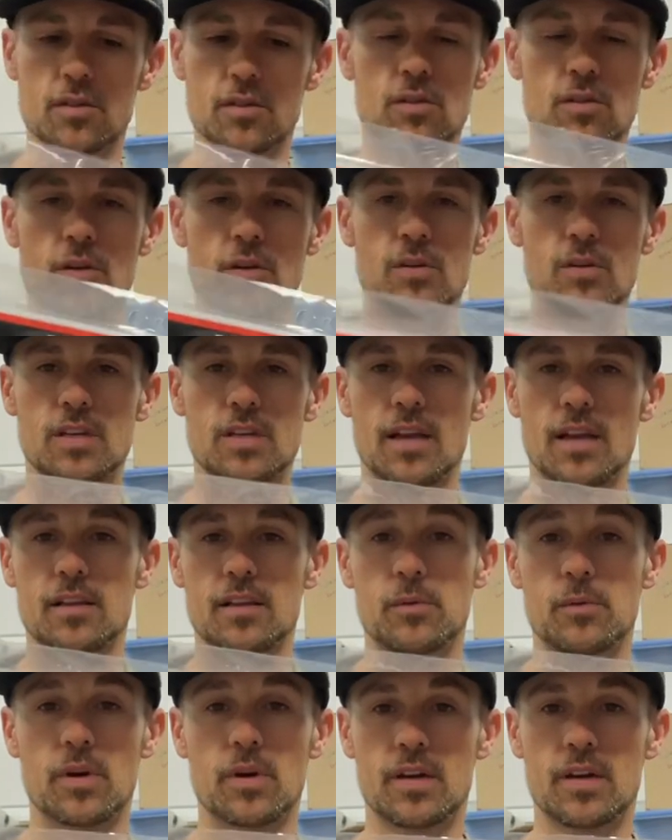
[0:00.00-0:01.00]
you know
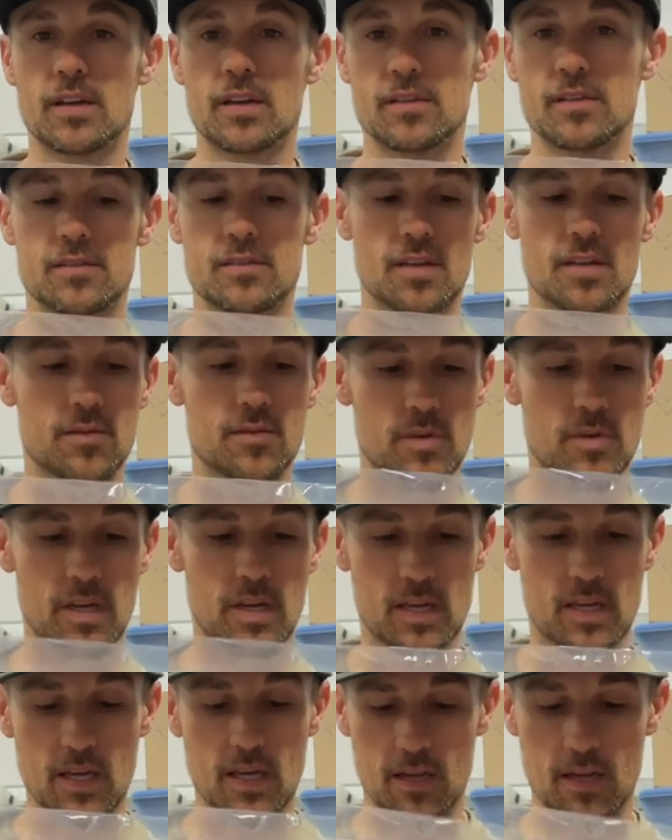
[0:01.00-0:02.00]
exactly what it is, Ned rig
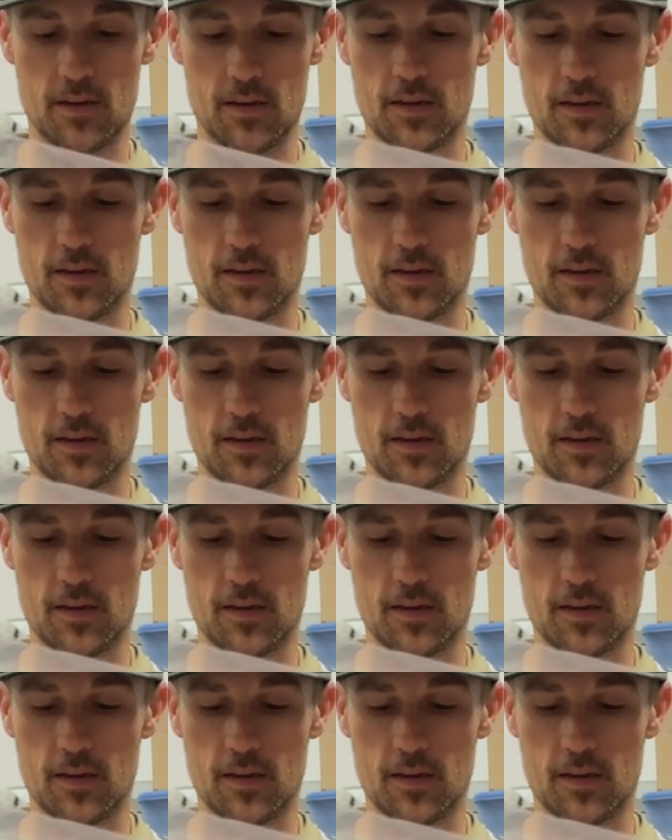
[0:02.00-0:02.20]
kit.